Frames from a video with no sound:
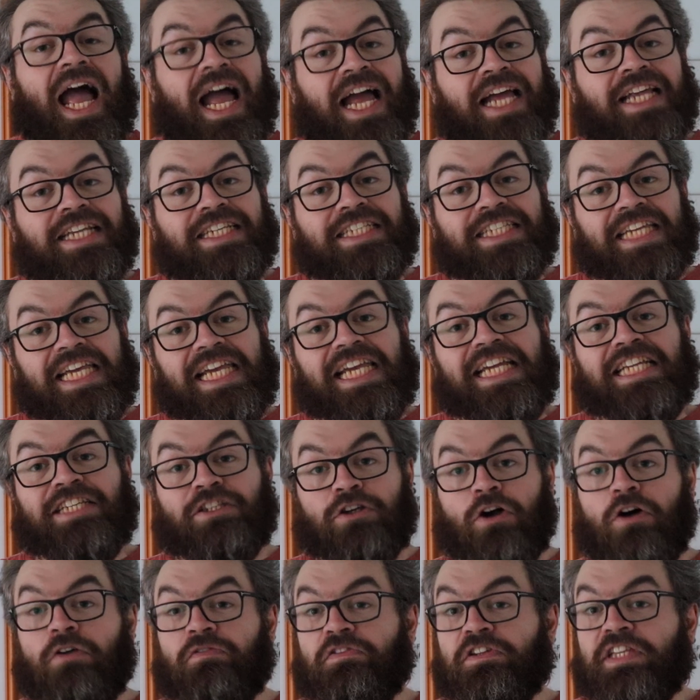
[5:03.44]
As is
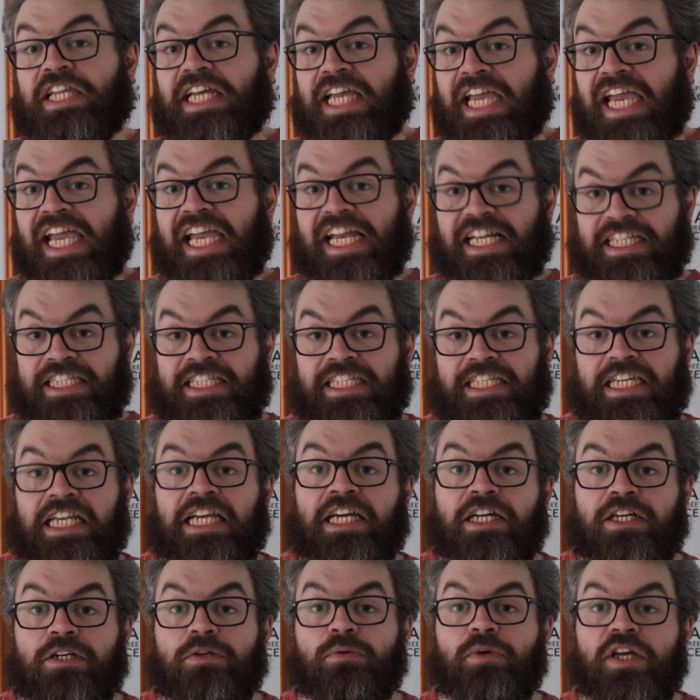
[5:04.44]
often the case
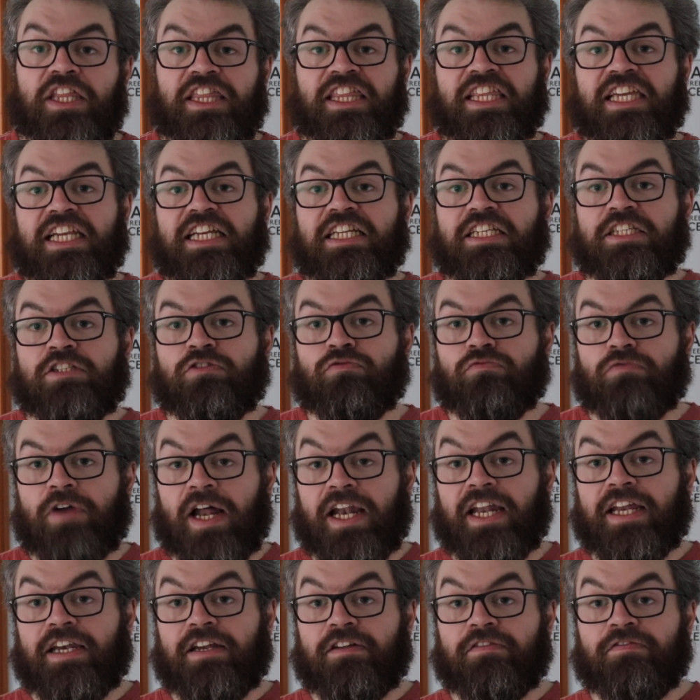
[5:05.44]
with these
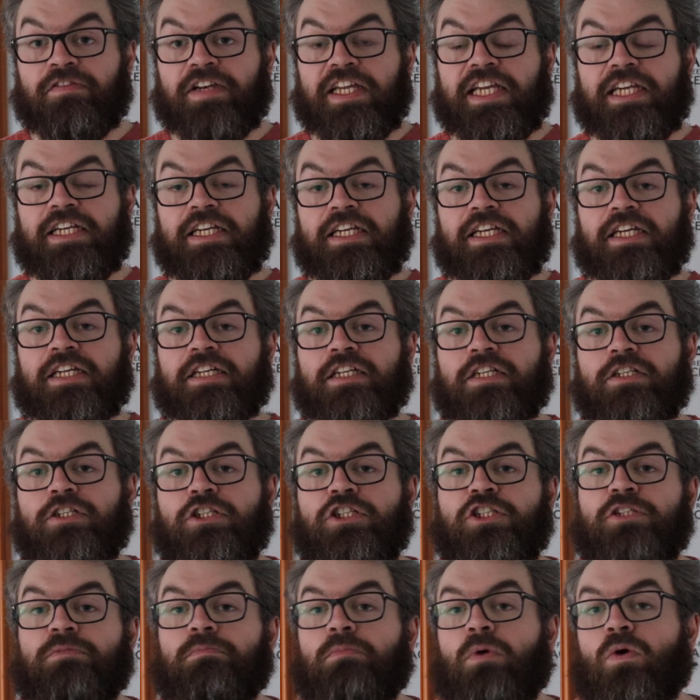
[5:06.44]
relatively
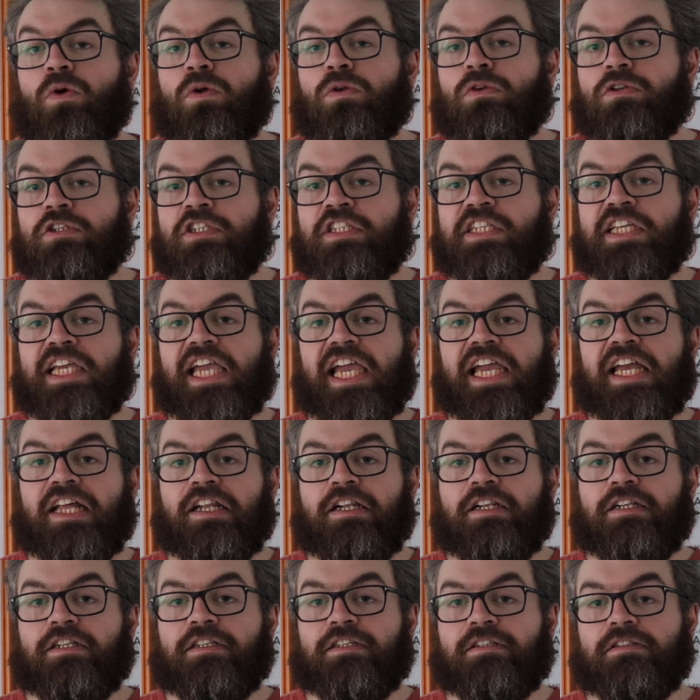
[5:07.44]

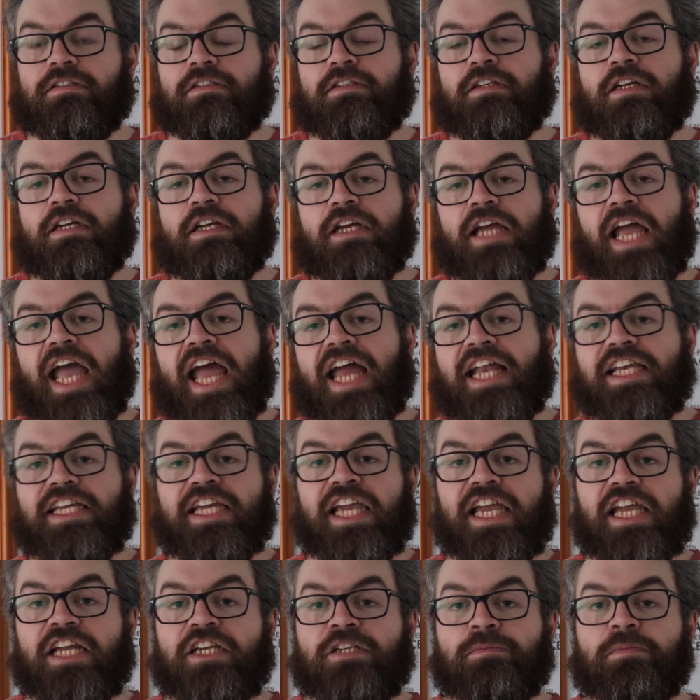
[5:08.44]
small-scale
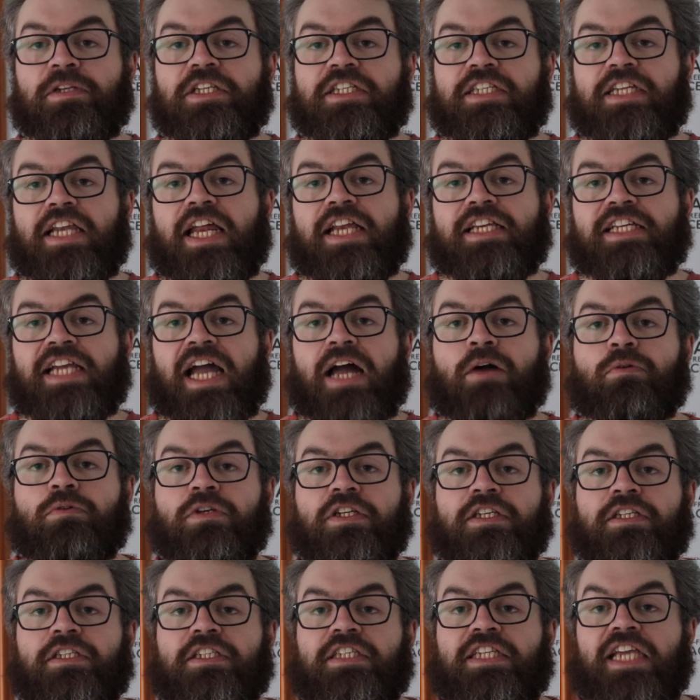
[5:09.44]
engagements and
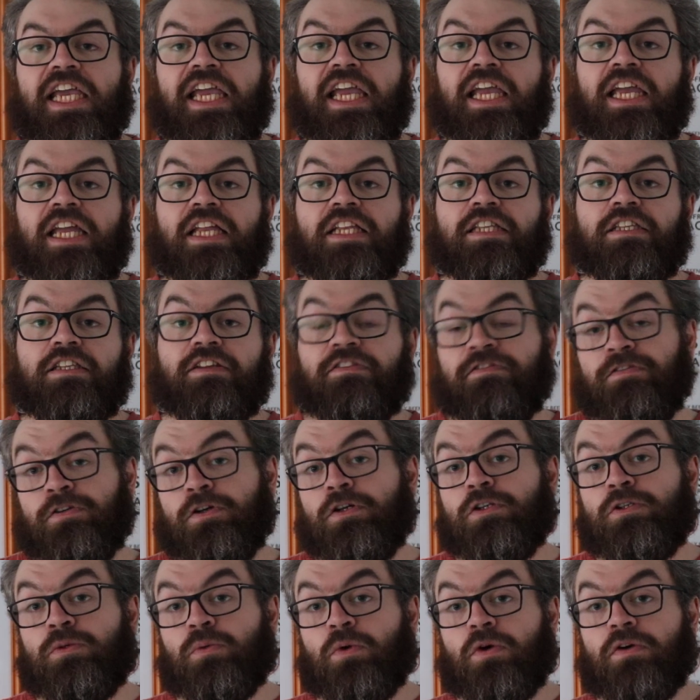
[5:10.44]
encounters in the
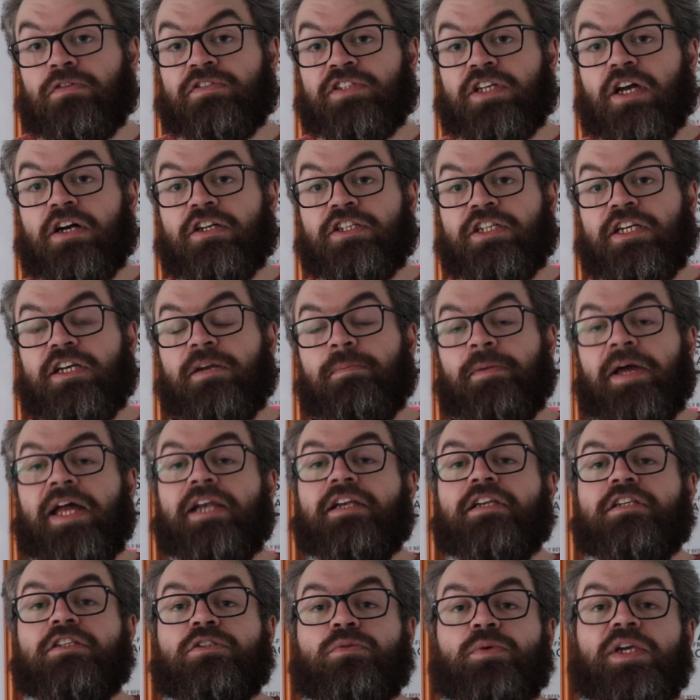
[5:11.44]
First War of Scottish
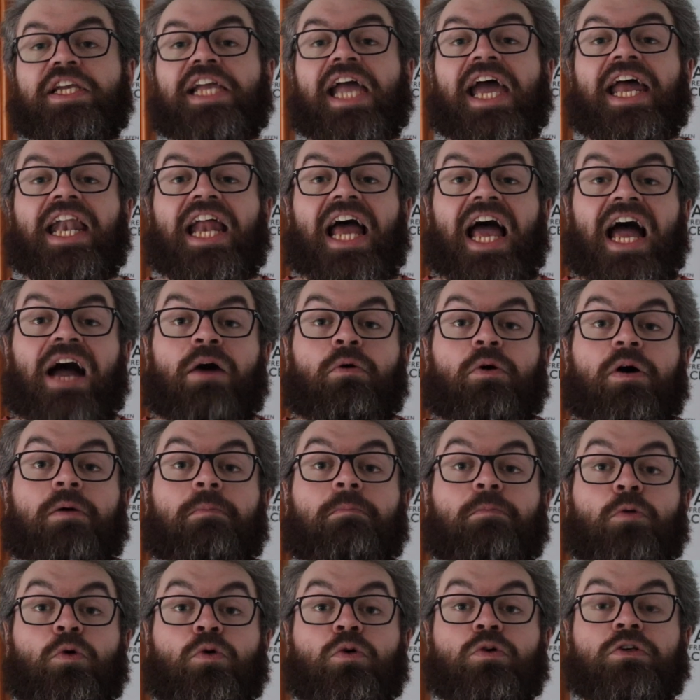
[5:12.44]
Independence, we get our
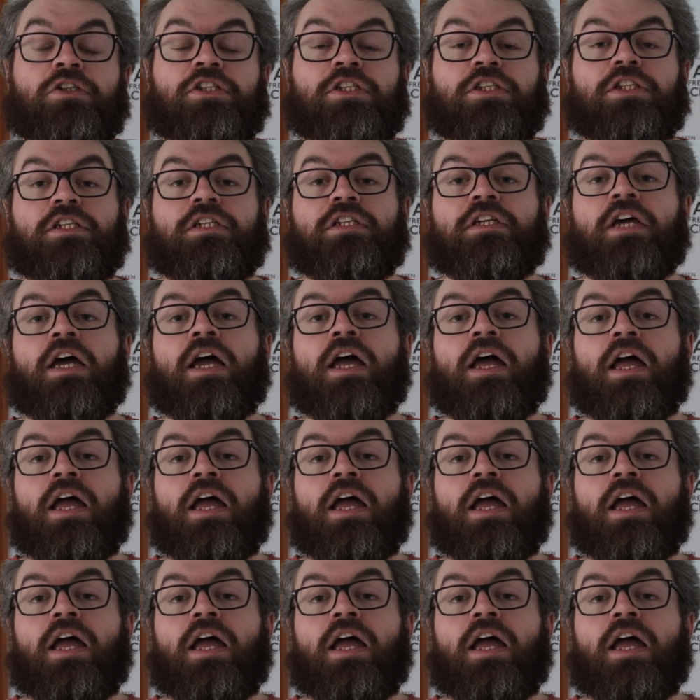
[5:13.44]
most